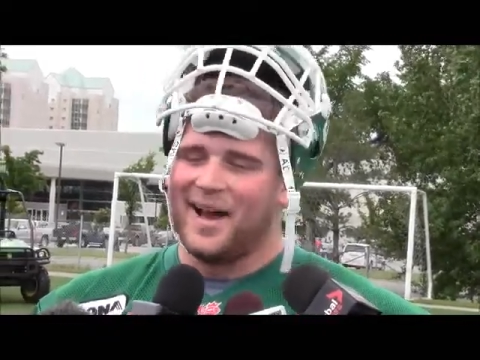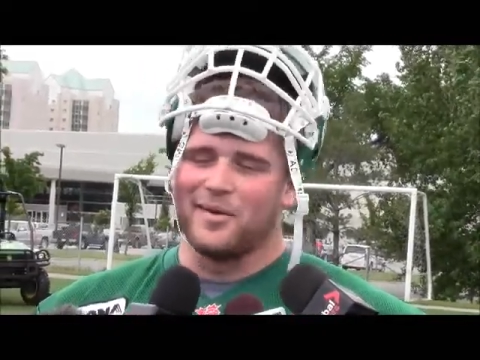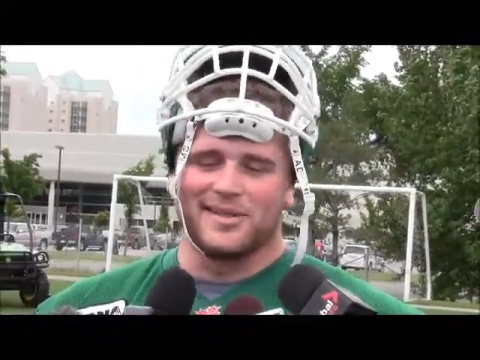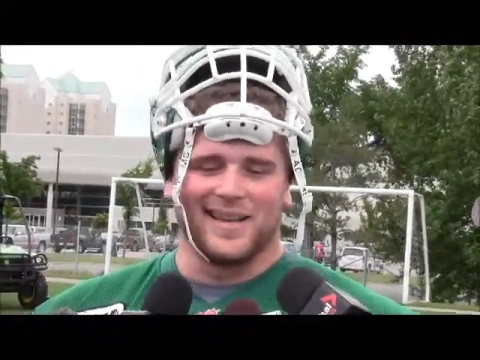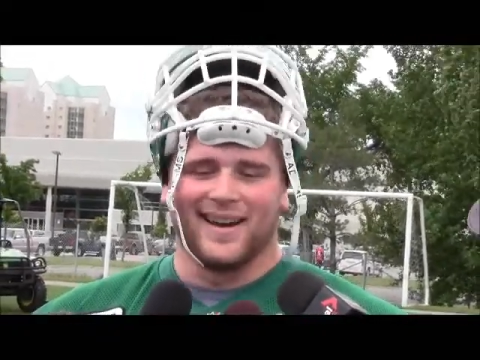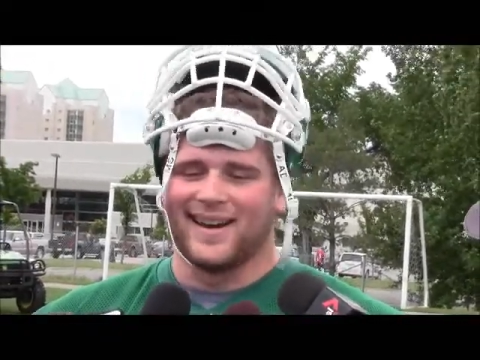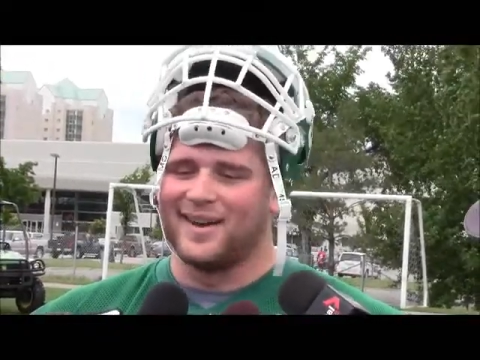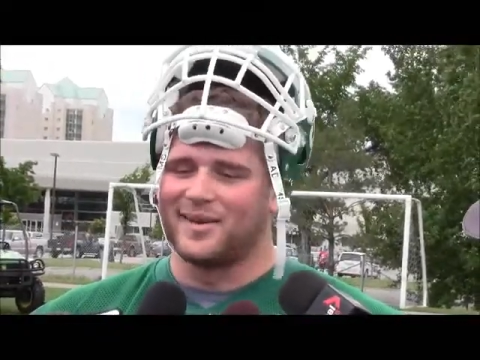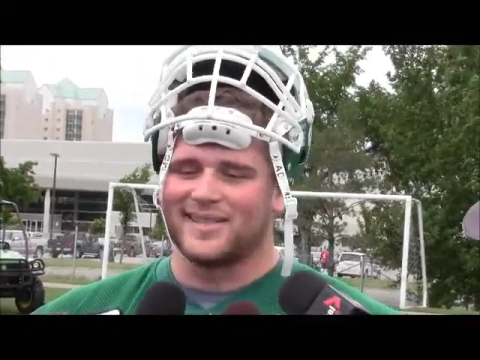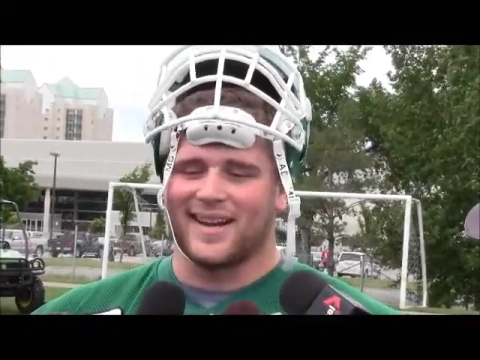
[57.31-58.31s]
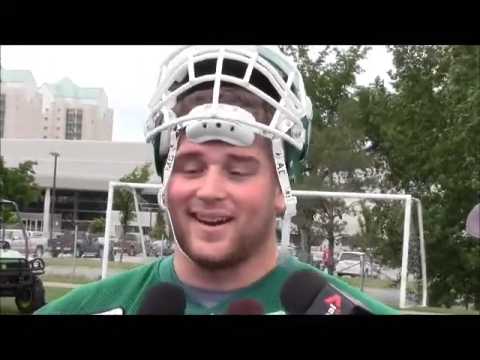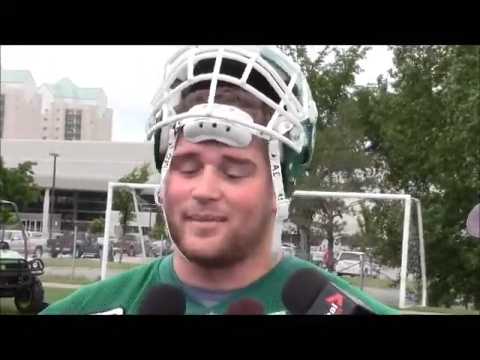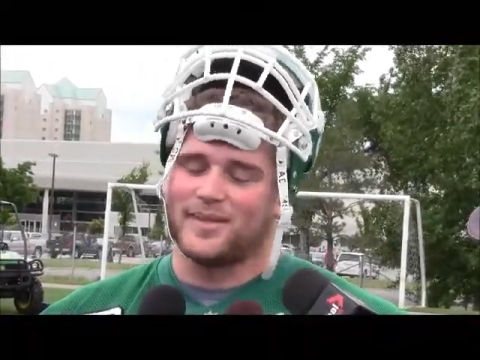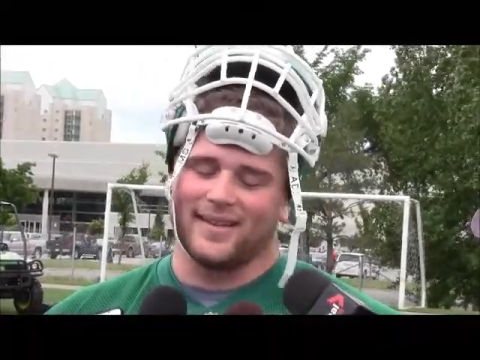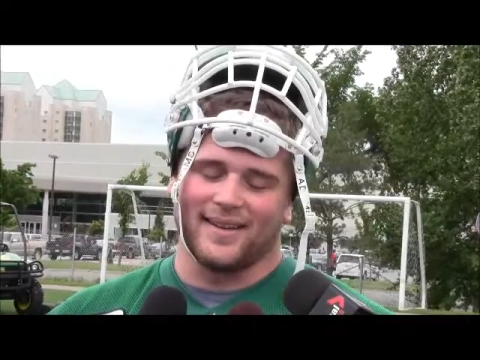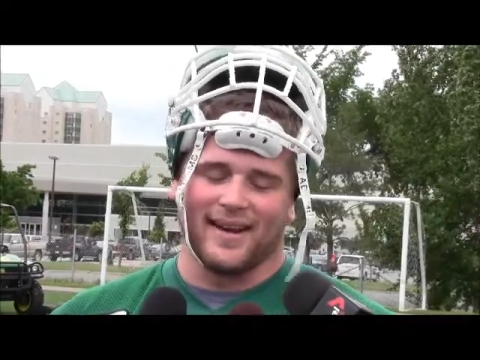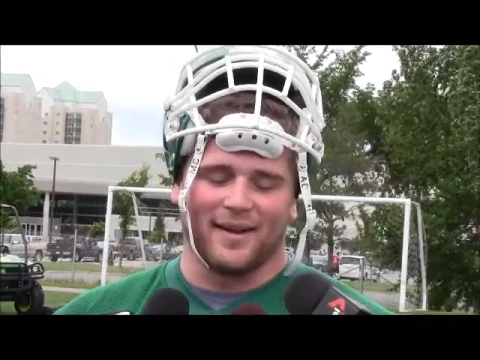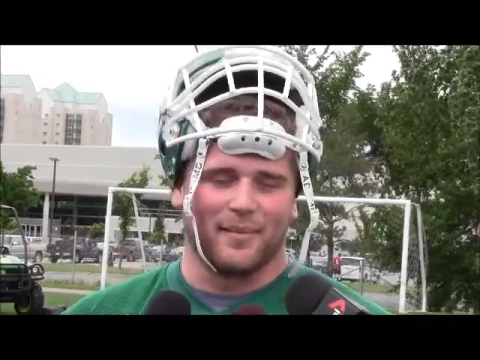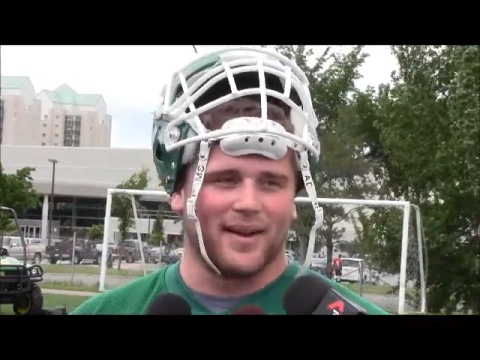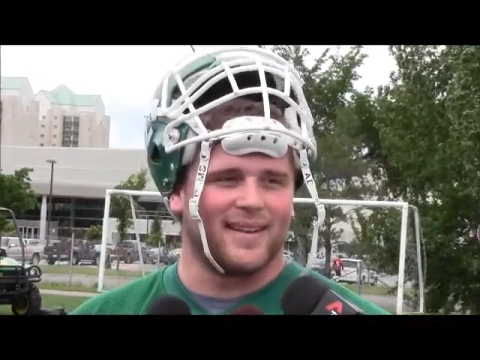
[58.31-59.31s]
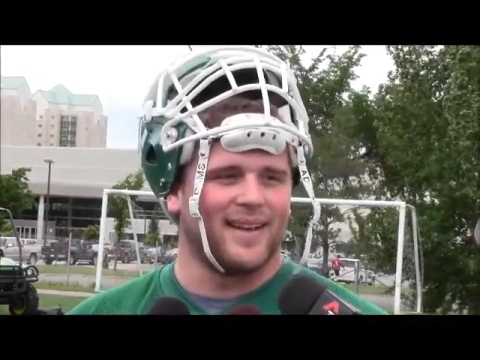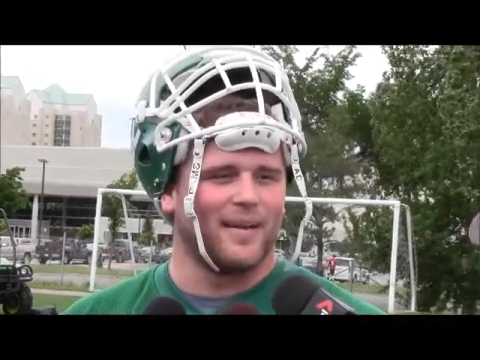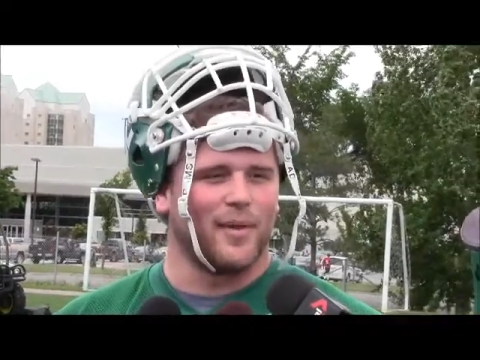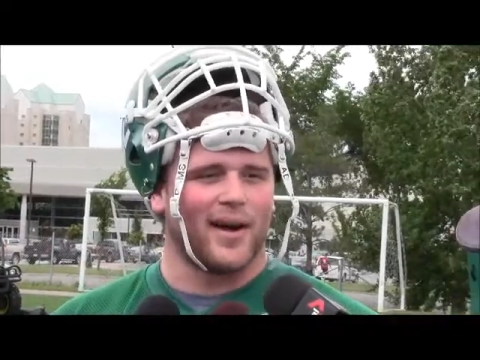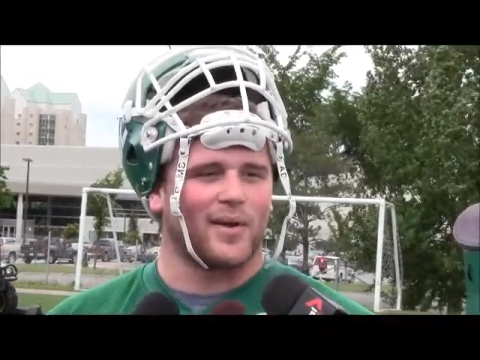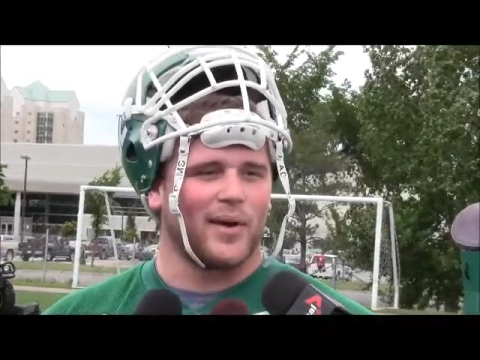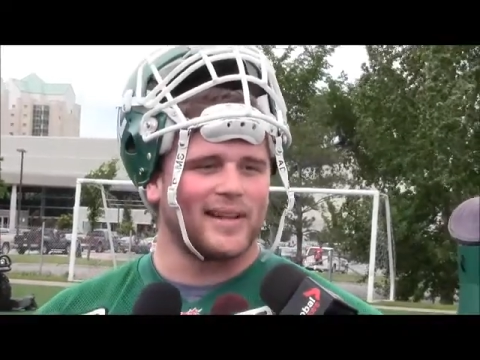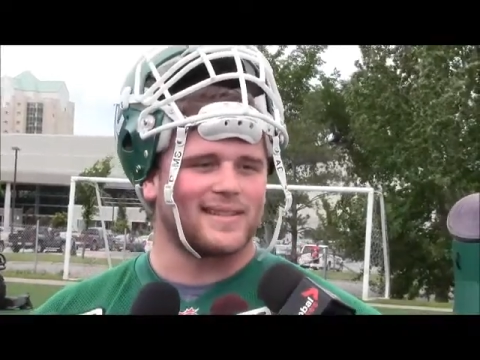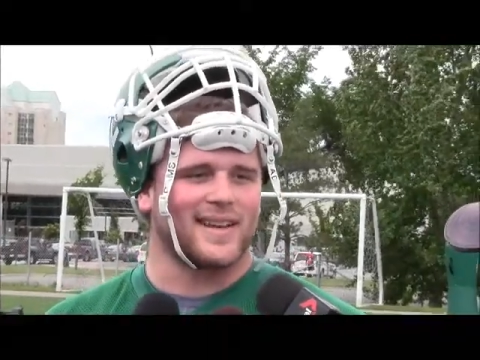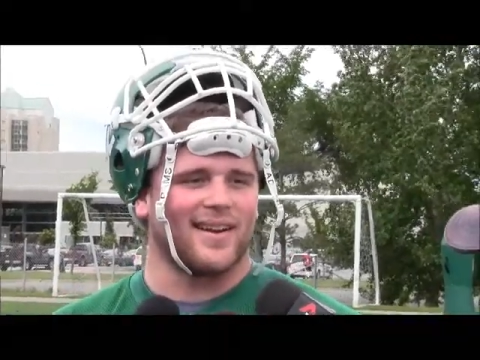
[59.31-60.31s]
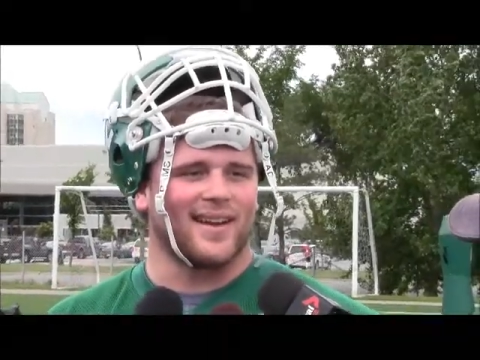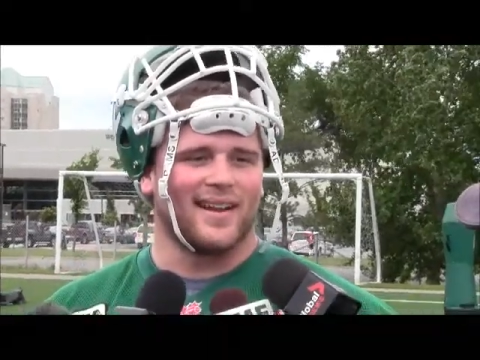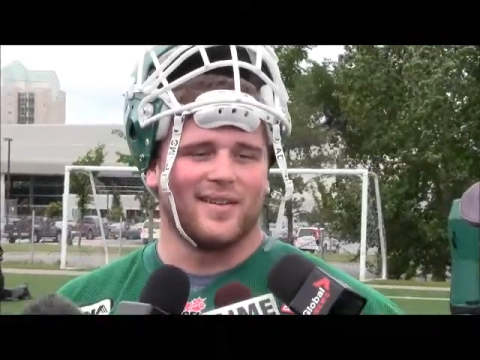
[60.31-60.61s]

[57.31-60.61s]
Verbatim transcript: I was young, I was scared. I'm still young, but I'm not quite as scared.